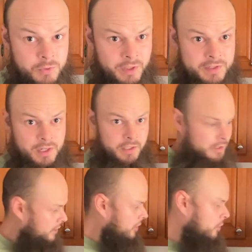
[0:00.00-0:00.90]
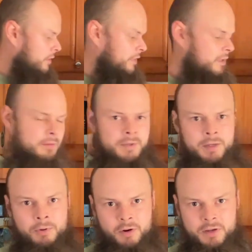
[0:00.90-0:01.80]
we decided to go with the Big
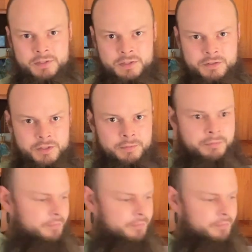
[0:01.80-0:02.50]
Berkey system.